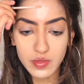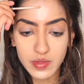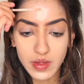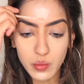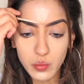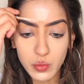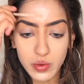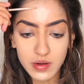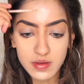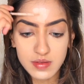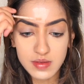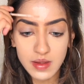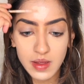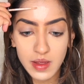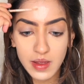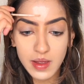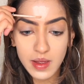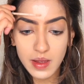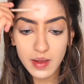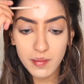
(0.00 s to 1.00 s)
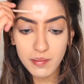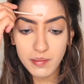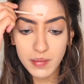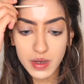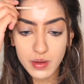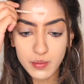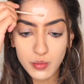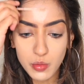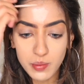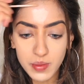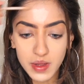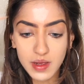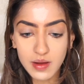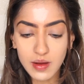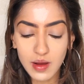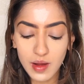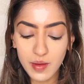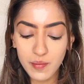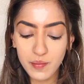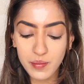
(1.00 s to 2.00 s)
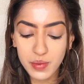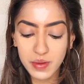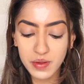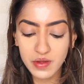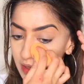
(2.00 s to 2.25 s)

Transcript: that wears minimal makeup.